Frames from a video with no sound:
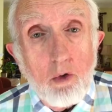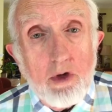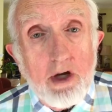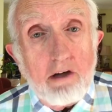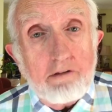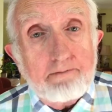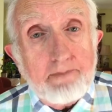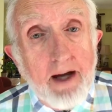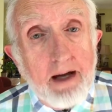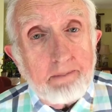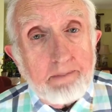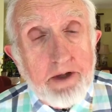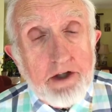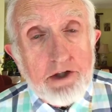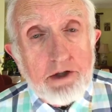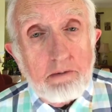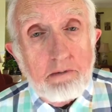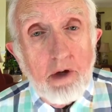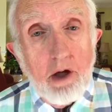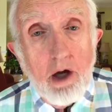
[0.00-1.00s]
We have
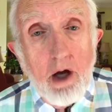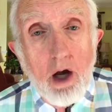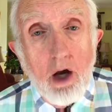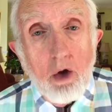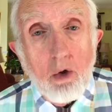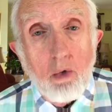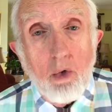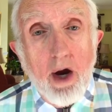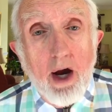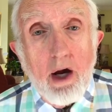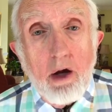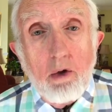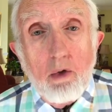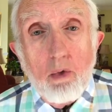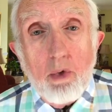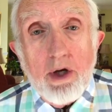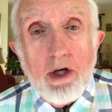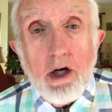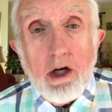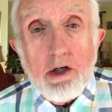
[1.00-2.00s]
baptism, where
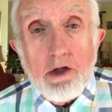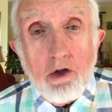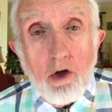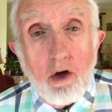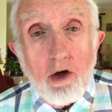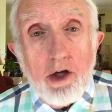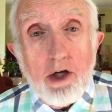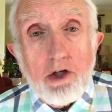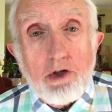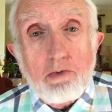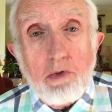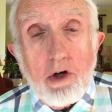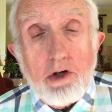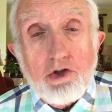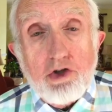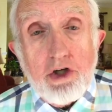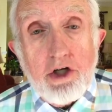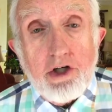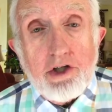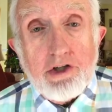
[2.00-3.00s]
we acknowledge what
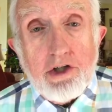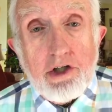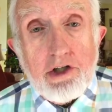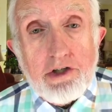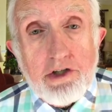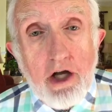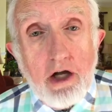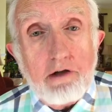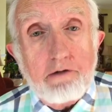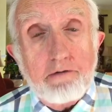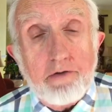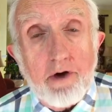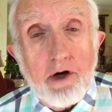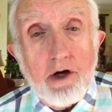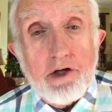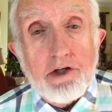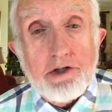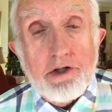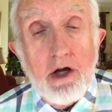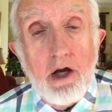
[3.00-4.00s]
Jesus has done for
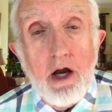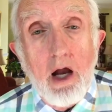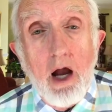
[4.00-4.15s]
us